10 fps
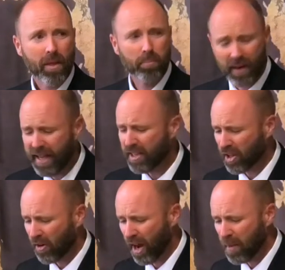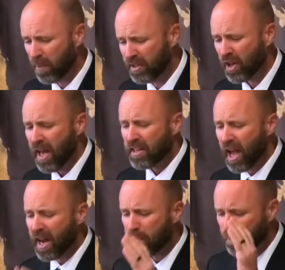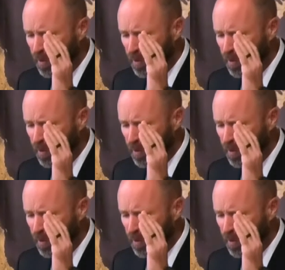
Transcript: Please, underline please. Yet it